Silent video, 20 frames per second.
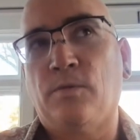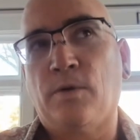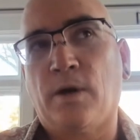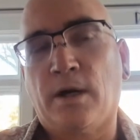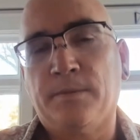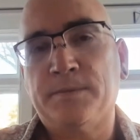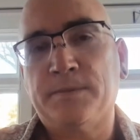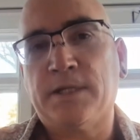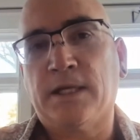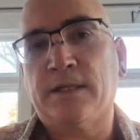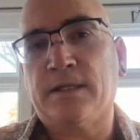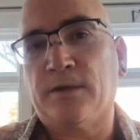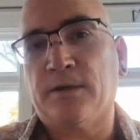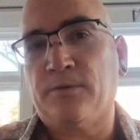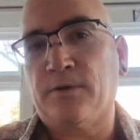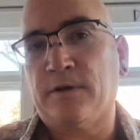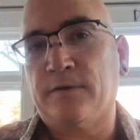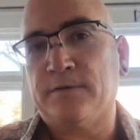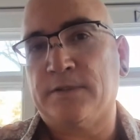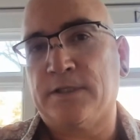update that
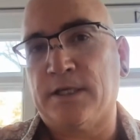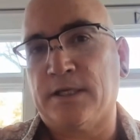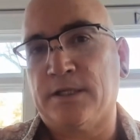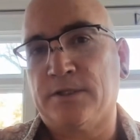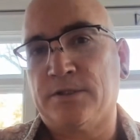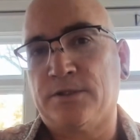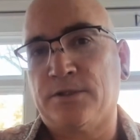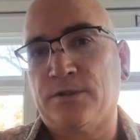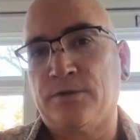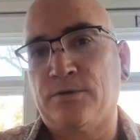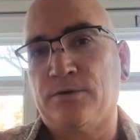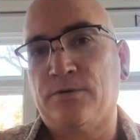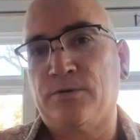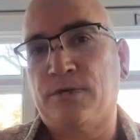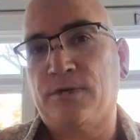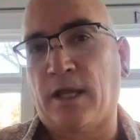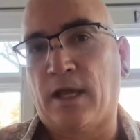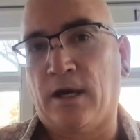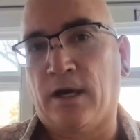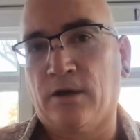we did to
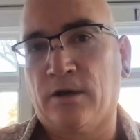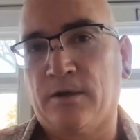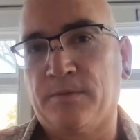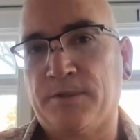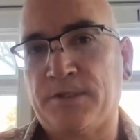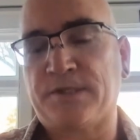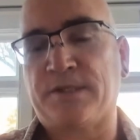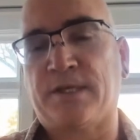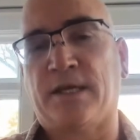the Alchemist